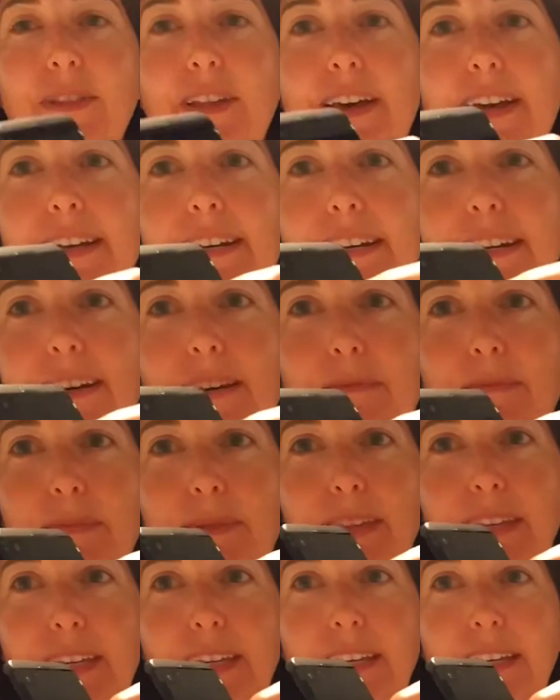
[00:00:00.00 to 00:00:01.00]
lining up
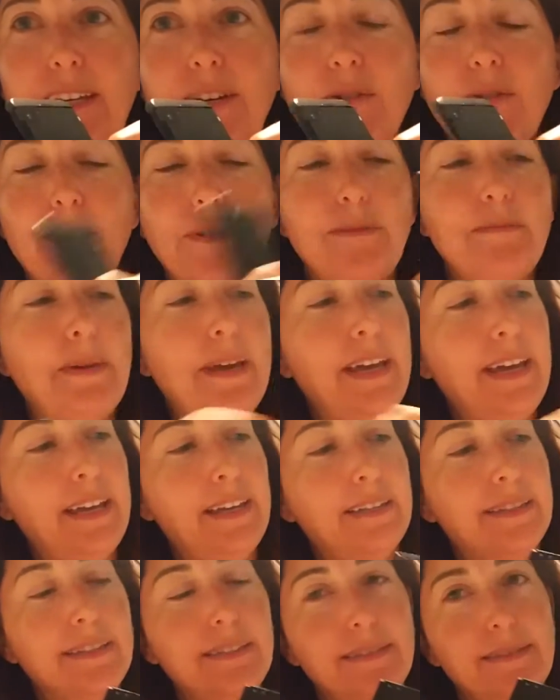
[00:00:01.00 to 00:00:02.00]
the gold
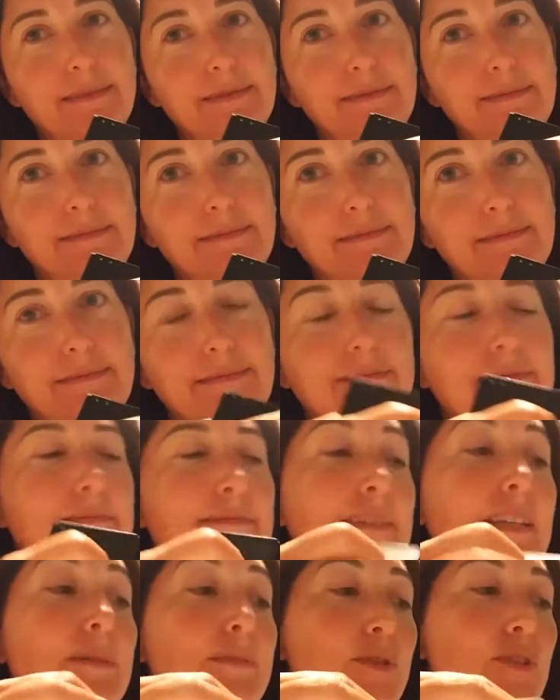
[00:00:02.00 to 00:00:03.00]
pegs.
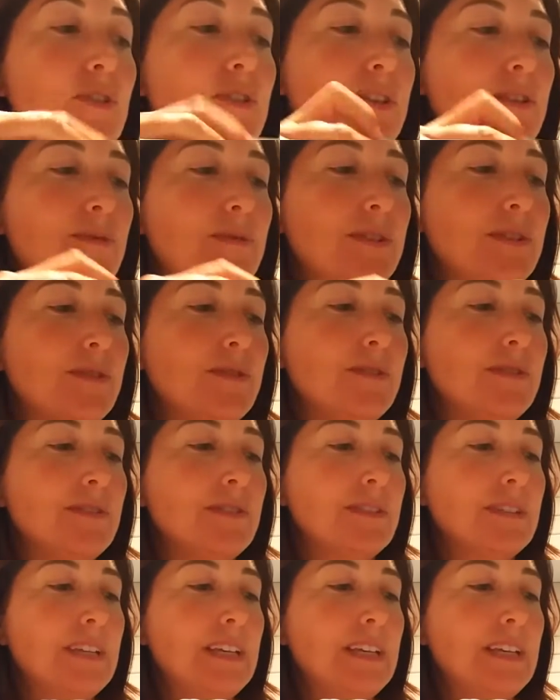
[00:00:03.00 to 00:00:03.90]
I'm sure they're real gold.